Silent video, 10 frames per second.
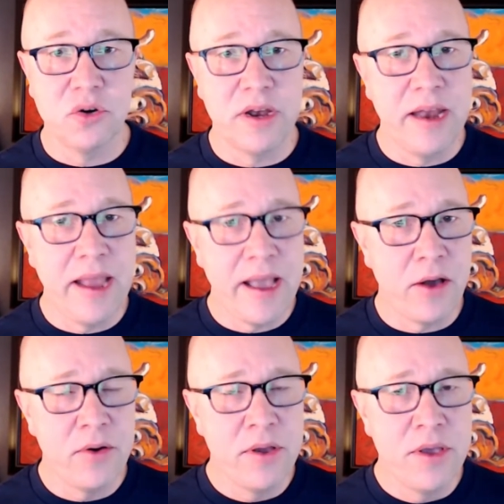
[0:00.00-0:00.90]
And
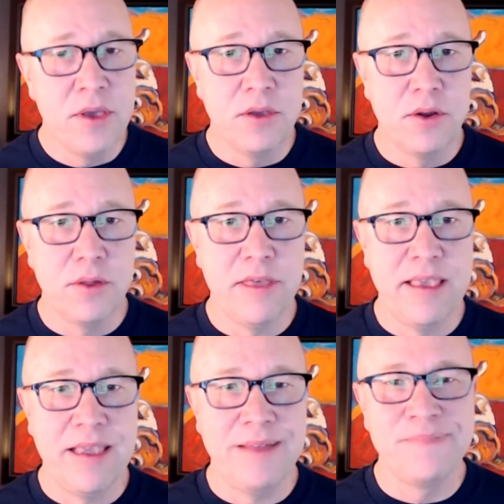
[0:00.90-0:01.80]
now you're
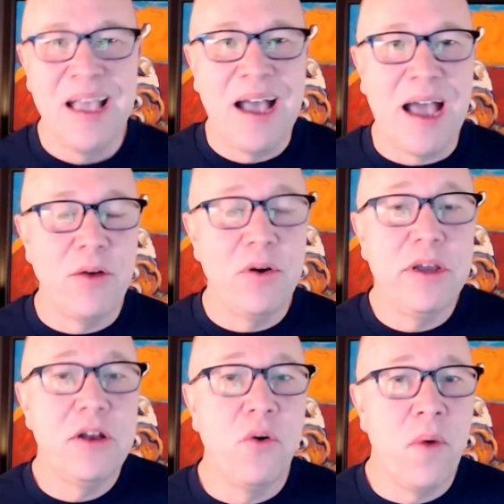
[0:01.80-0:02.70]
thinking, I
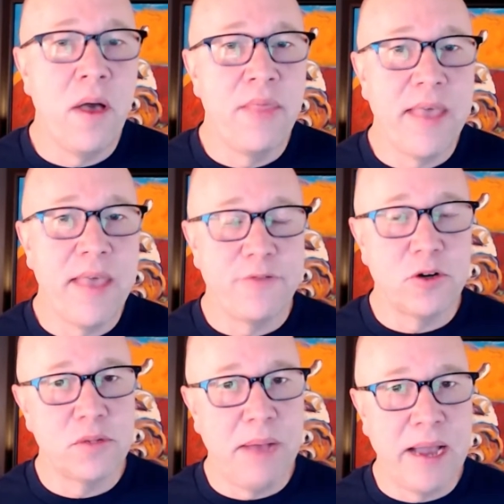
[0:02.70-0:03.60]
really don't want that
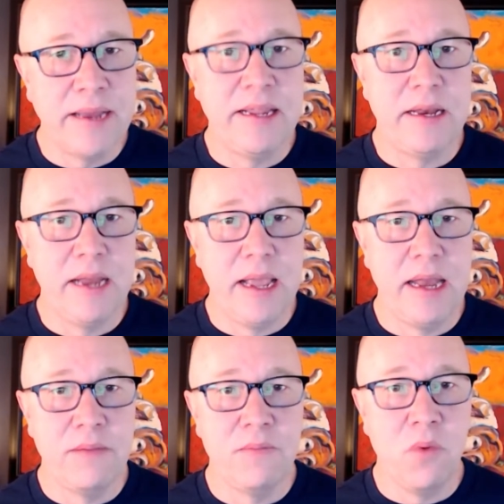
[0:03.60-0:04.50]
first binding
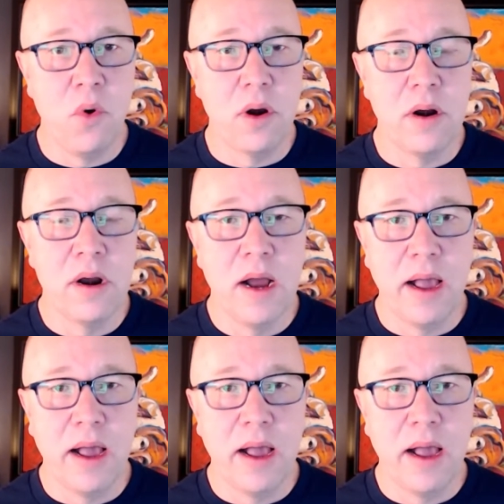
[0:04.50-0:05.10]
anymore.